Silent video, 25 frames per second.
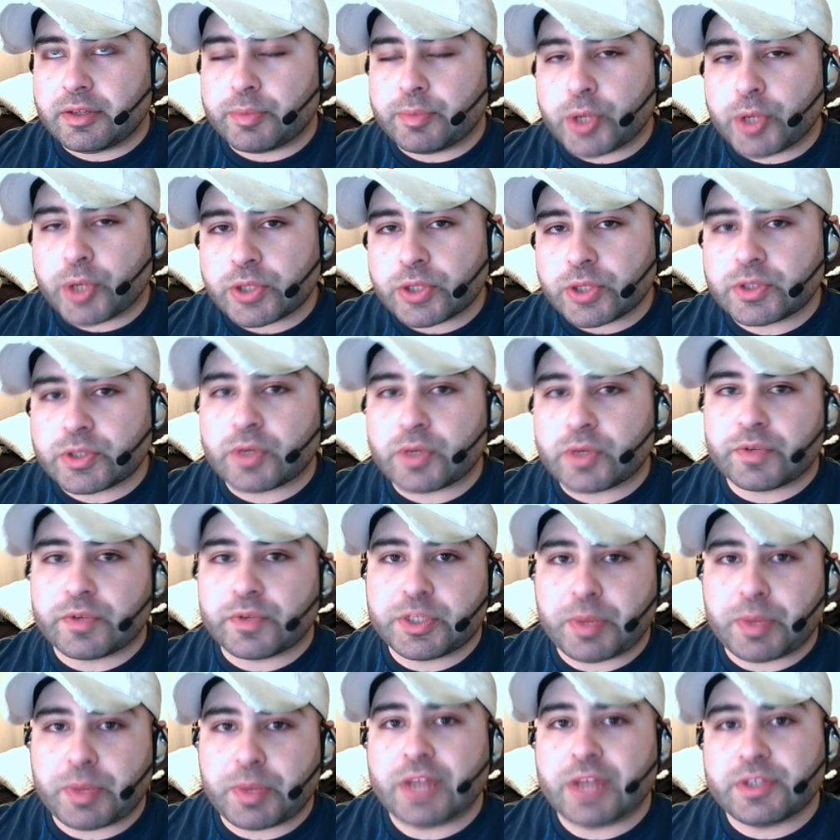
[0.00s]
personal
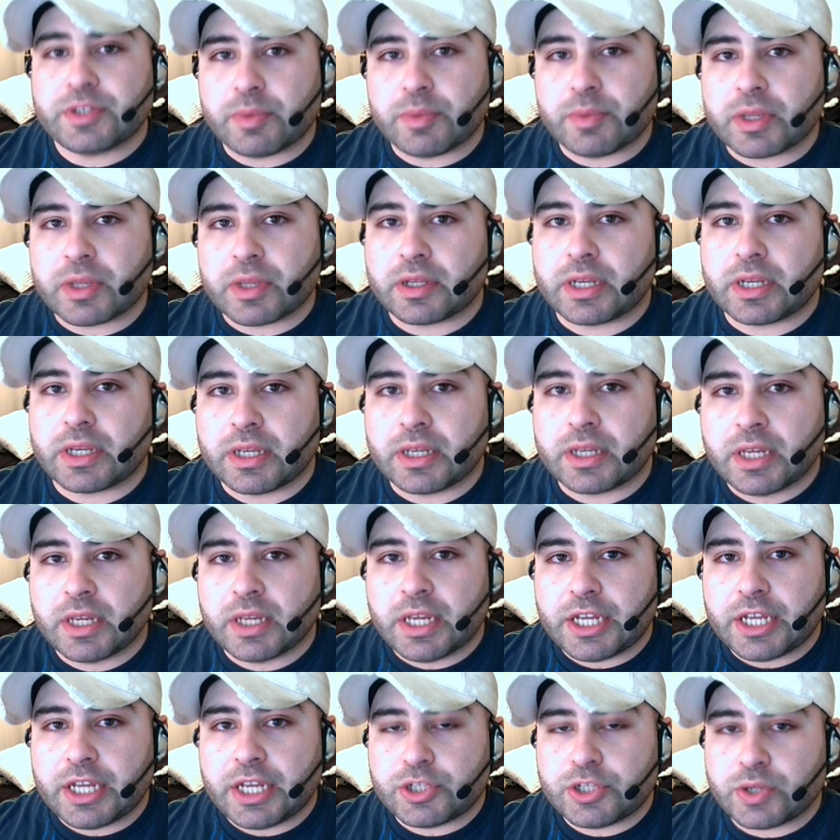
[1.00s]
responsibility
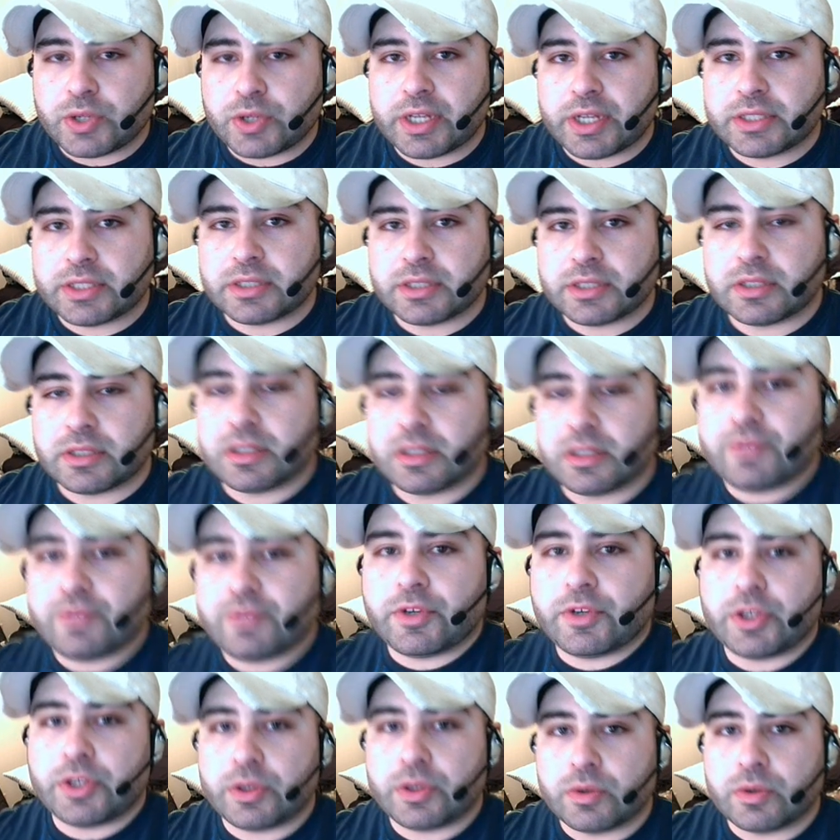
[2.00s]
in trying to deliver
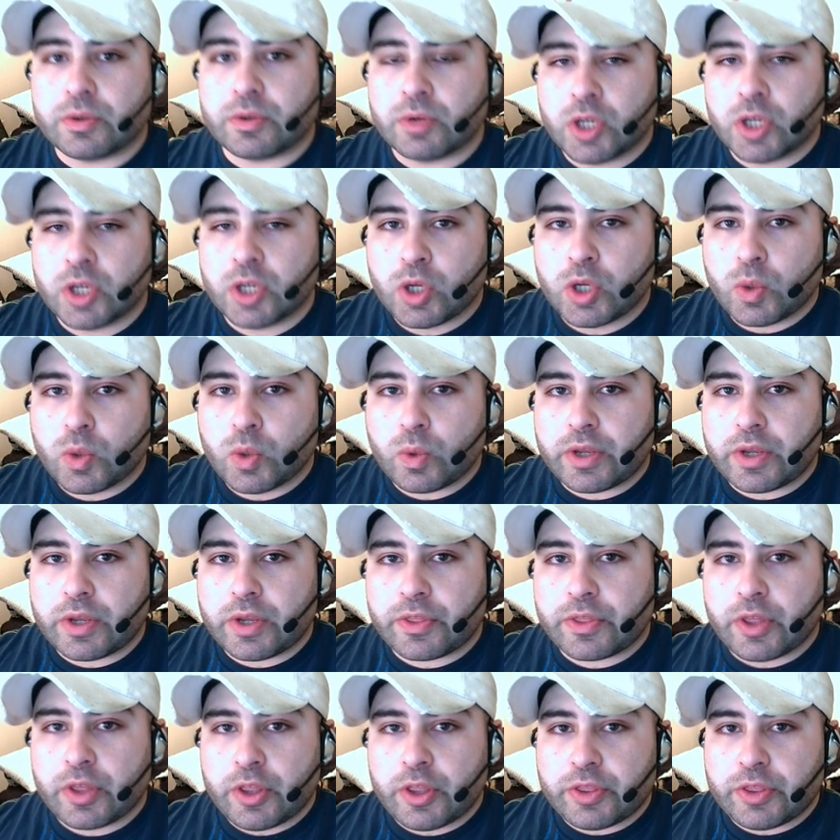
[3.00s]
you
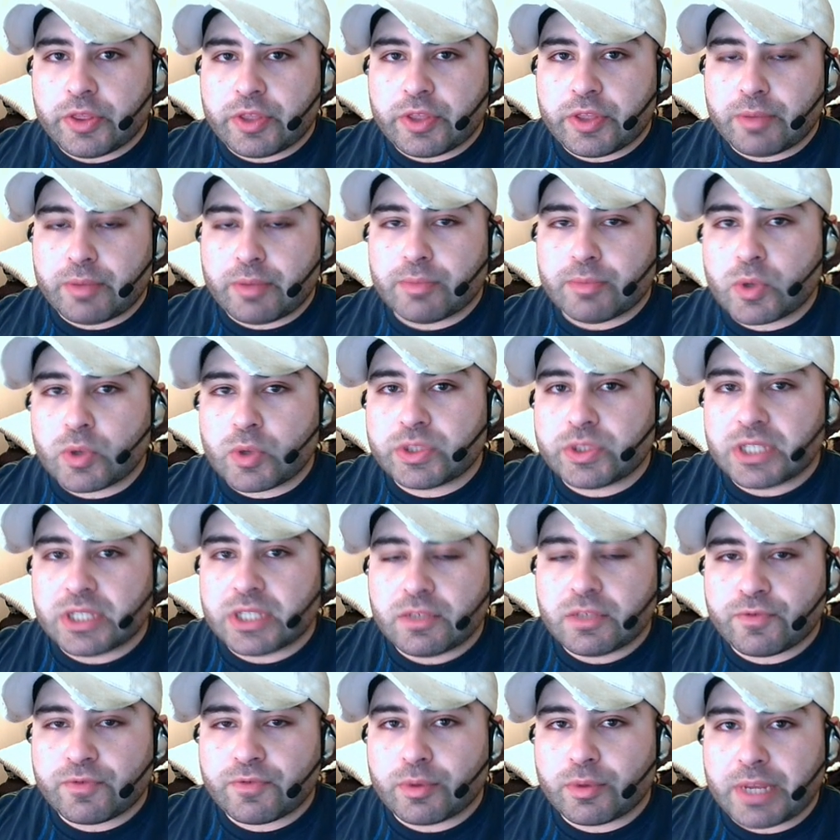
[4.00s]
with the most
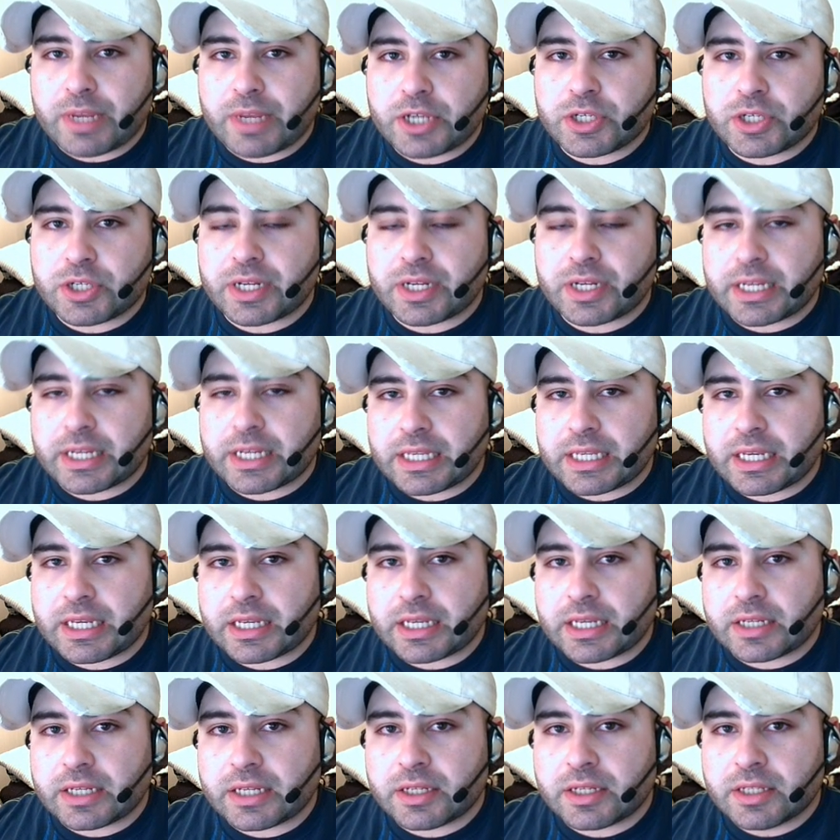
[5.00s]
information I
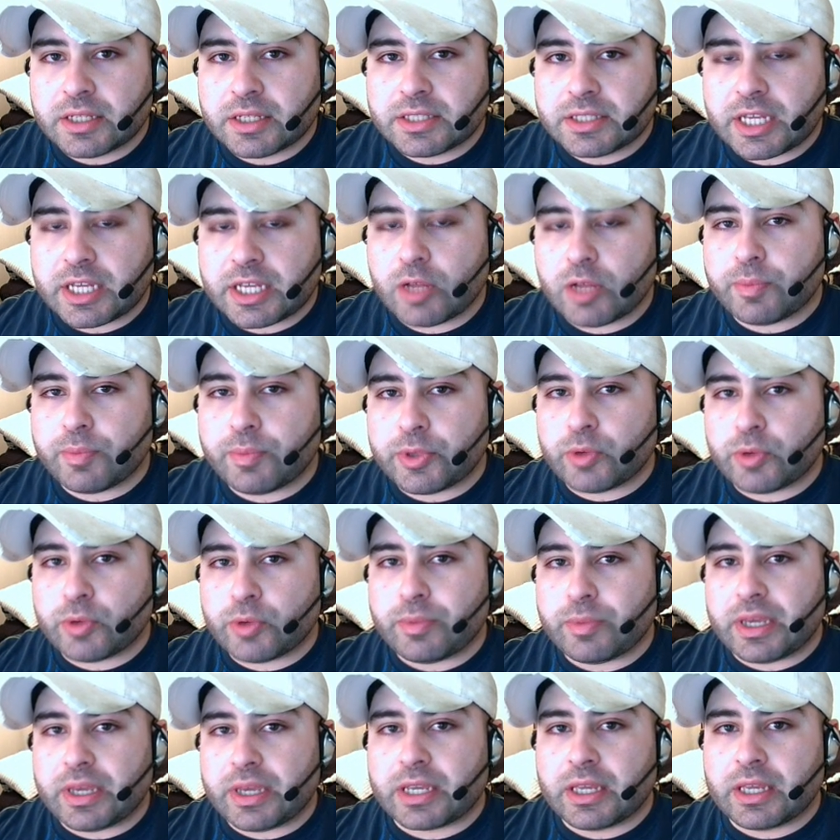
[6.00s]
can to help you
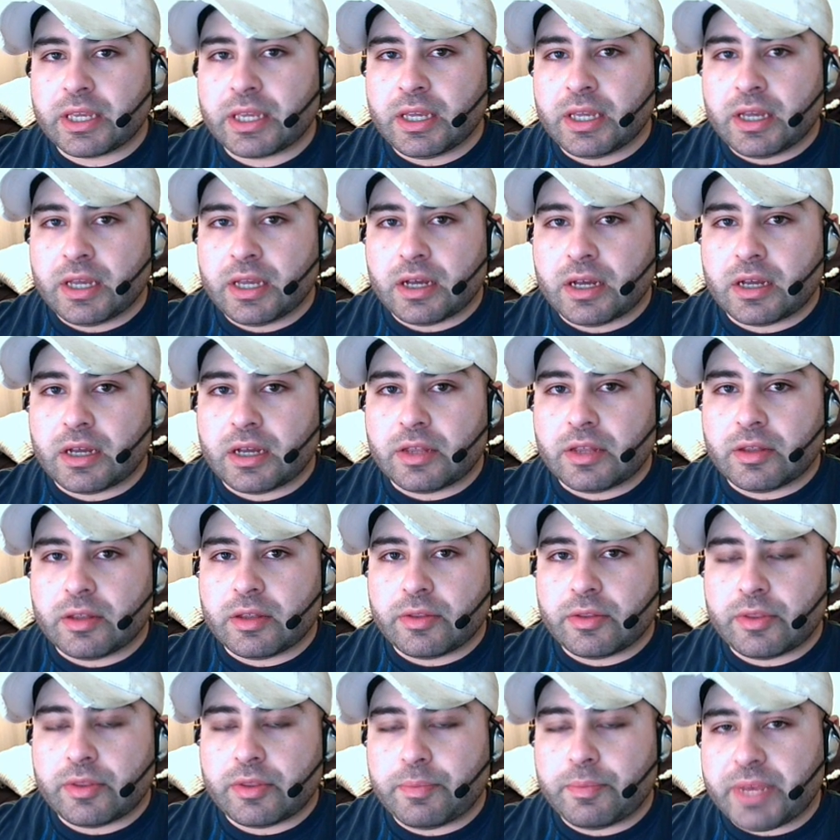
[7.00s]
make
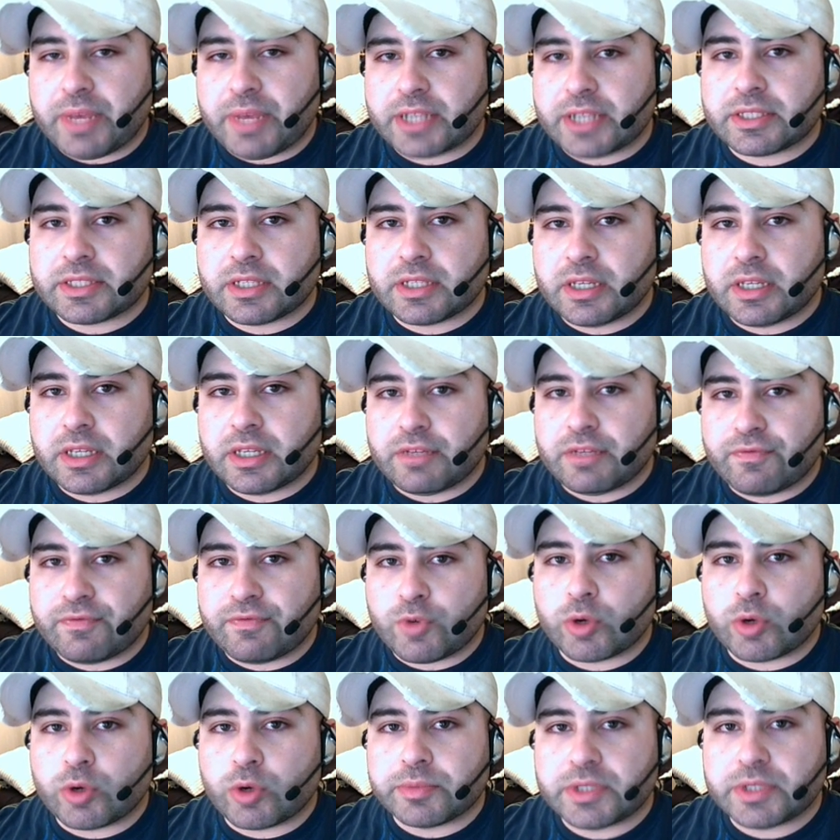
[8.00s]
the best
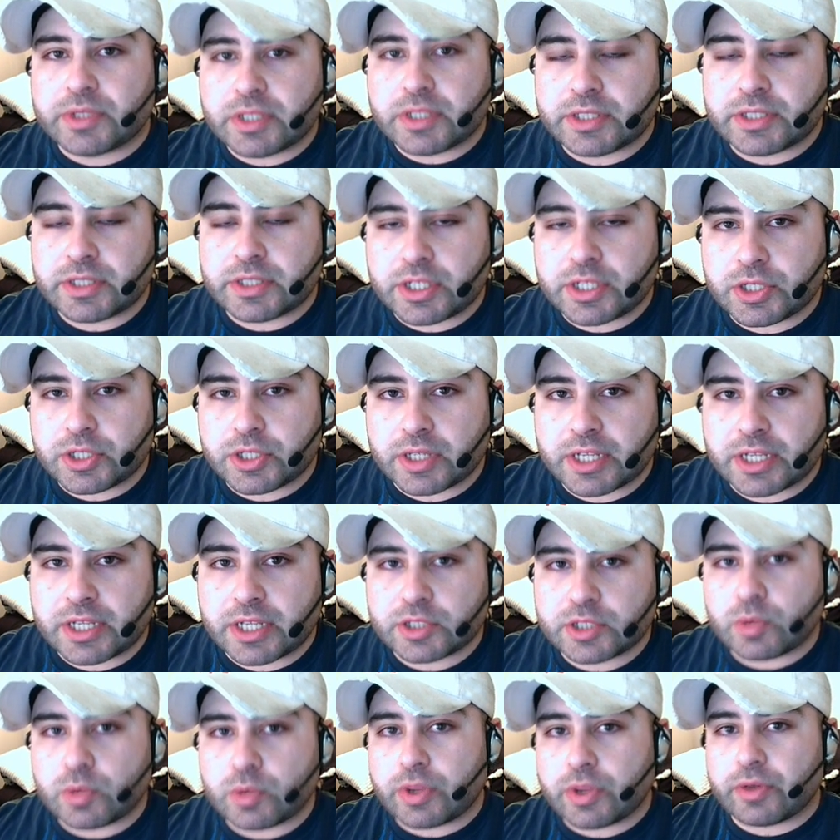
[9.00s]
informed decision
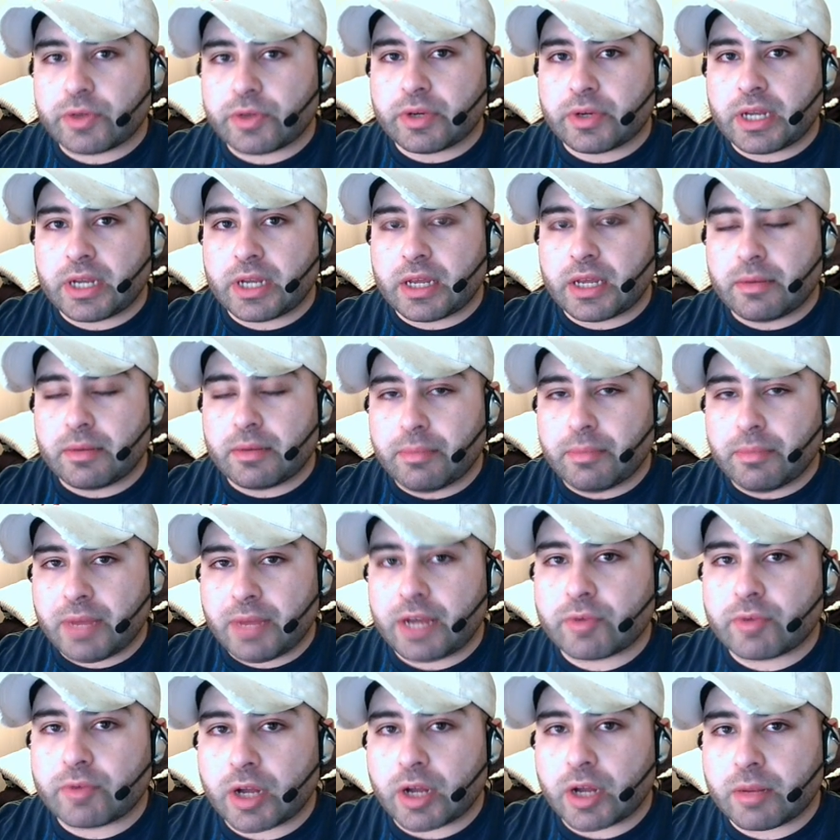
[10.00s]
as to whether or not
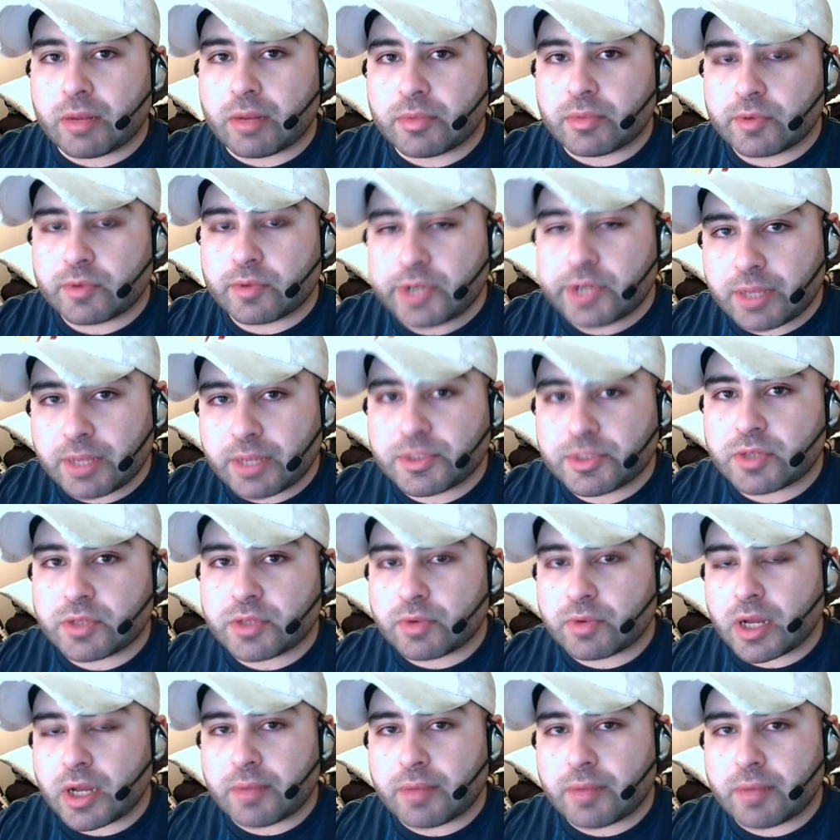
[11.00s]
my ROM, Redemption
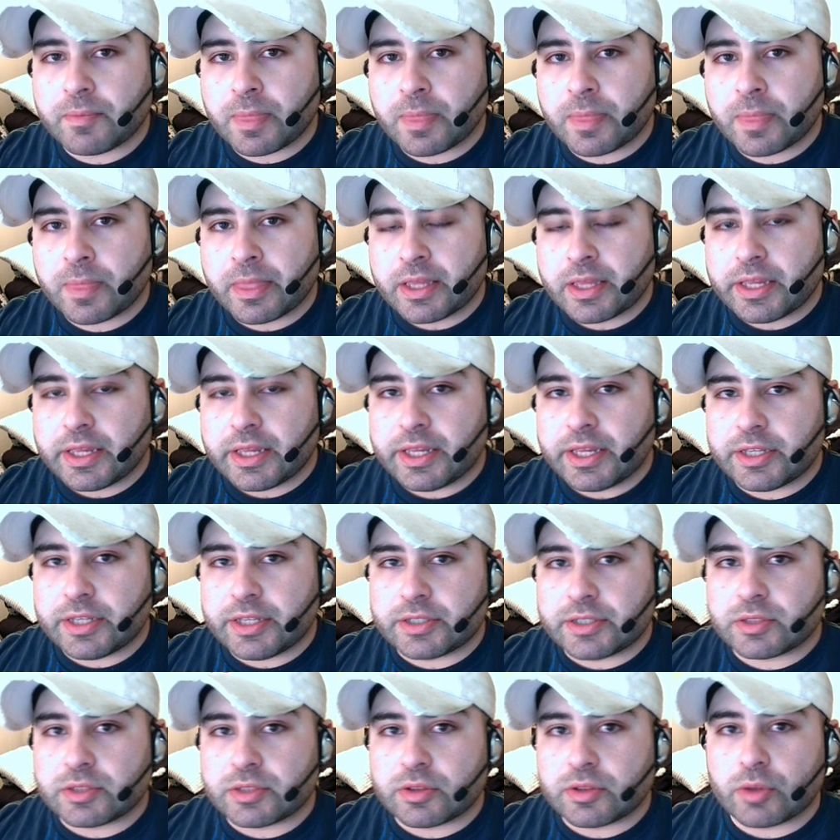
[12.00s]
ROM,
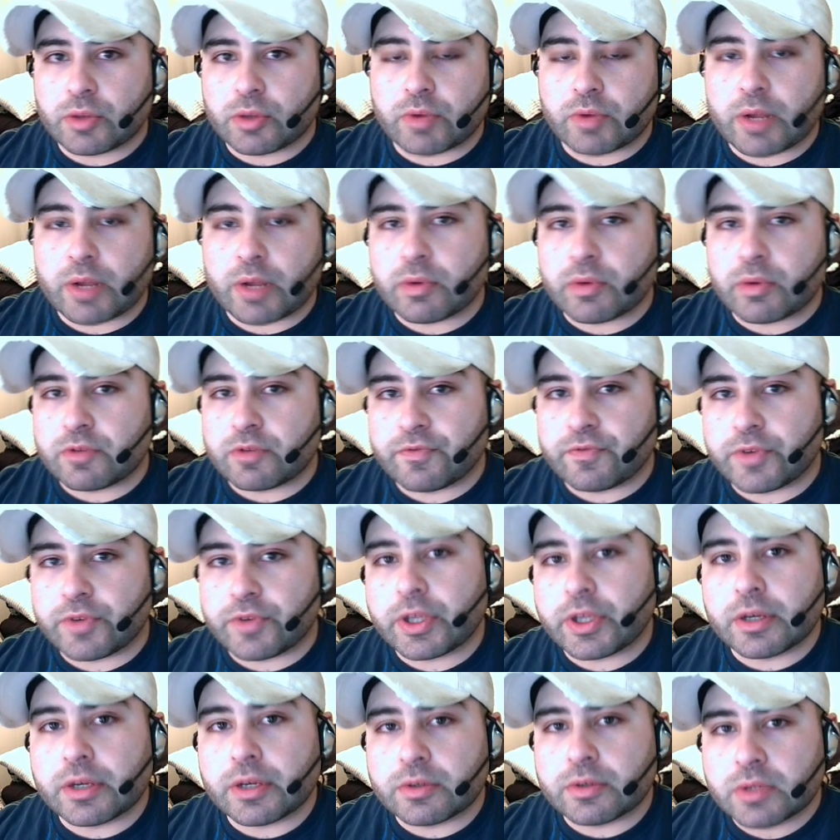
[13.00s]
is the right one for
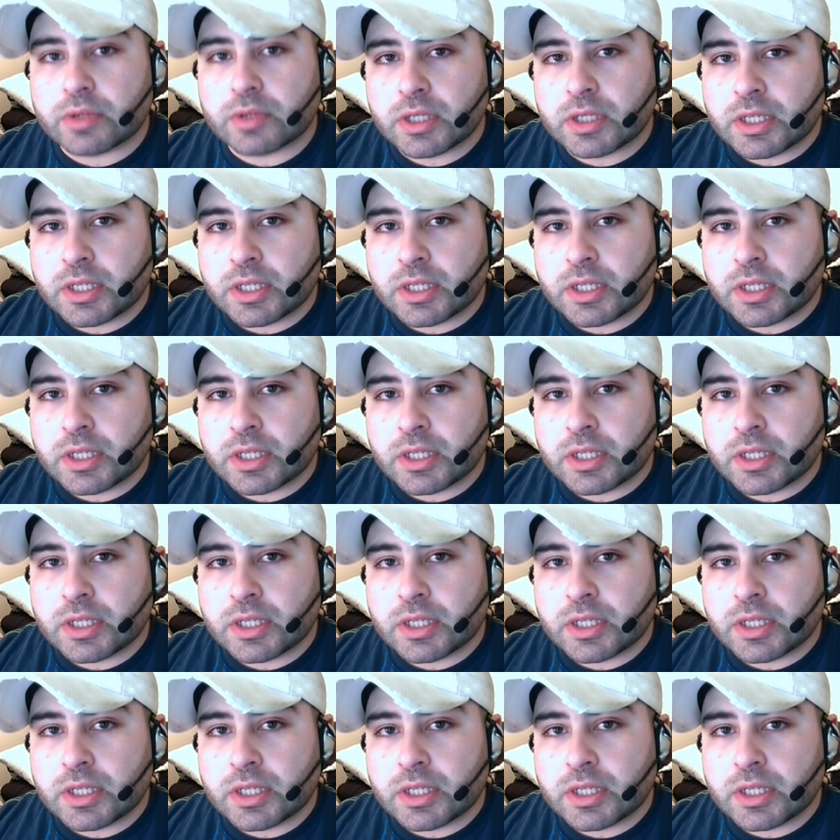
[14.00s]
you.